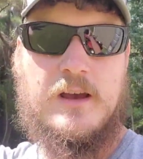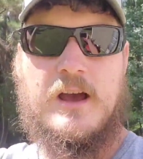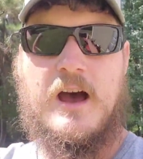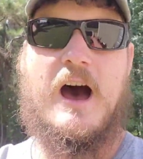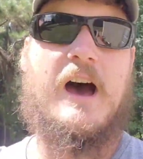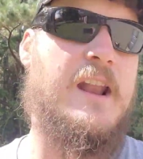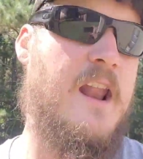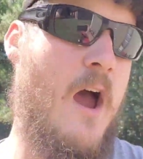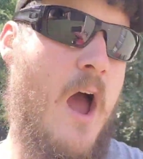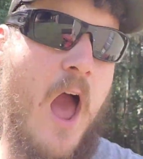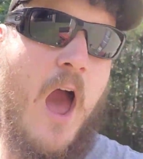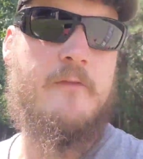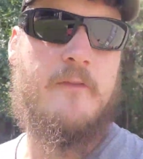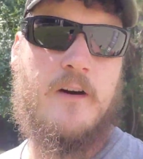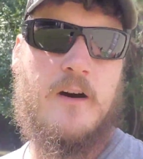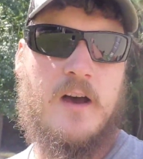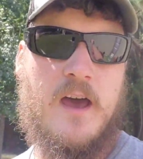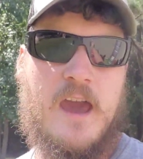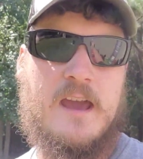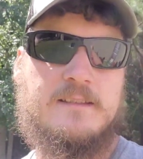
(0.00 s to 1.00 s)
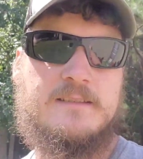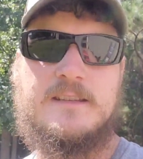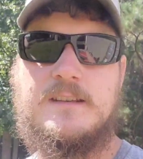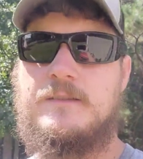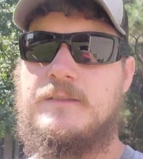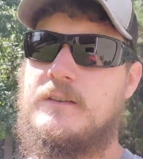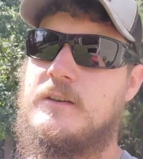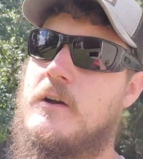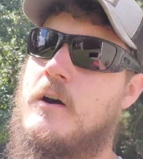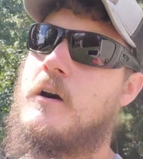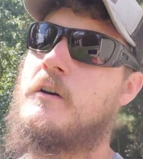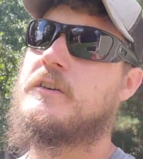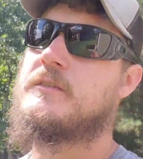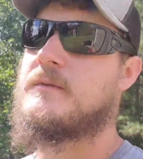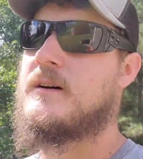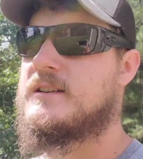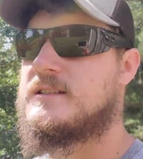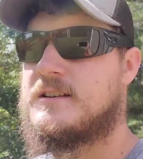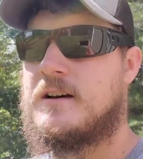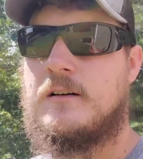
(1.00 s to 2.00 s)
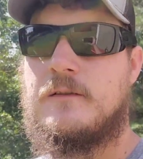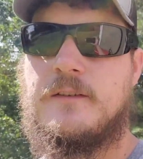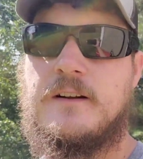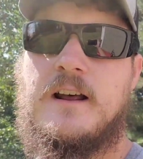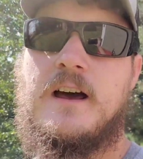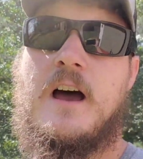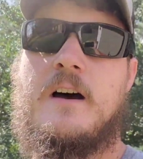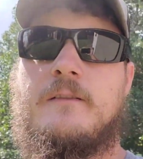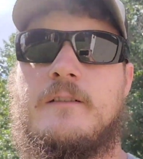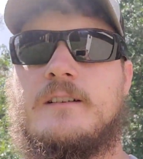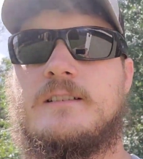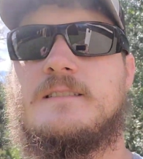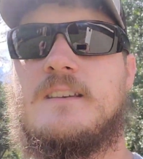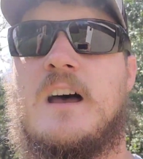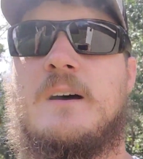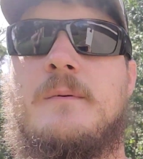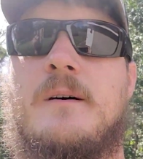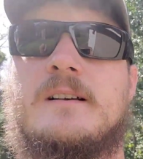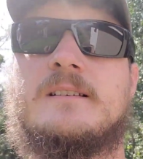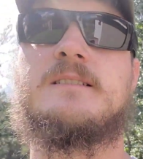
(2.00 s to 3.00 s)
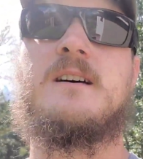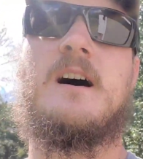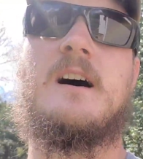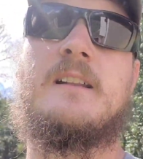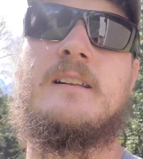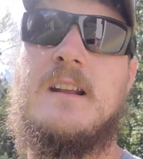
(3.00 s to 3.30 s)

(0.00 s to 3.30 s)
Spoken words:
I now have a ATV all to myself, and I have a side-by-side,